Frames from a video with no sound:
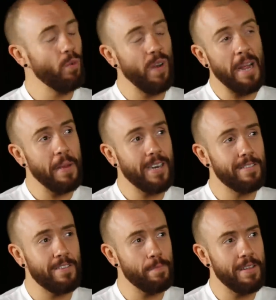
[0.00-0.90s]
I don't like
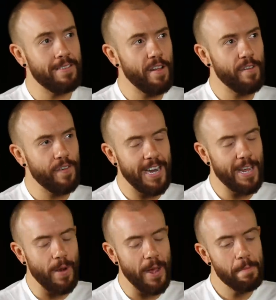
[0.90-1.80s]
pictures of myself
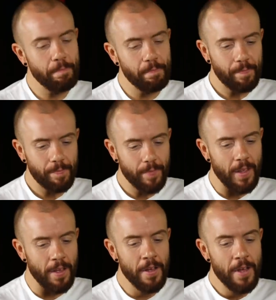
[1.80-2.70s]
anyway.
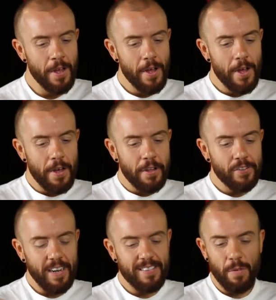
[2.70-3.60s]

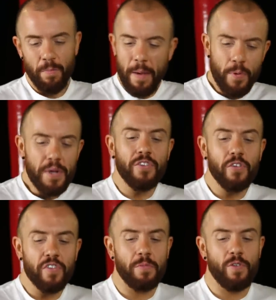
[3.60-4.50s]
So I was like, maybe we could
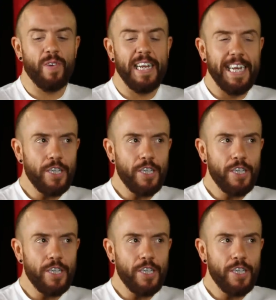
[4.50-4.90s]
do something really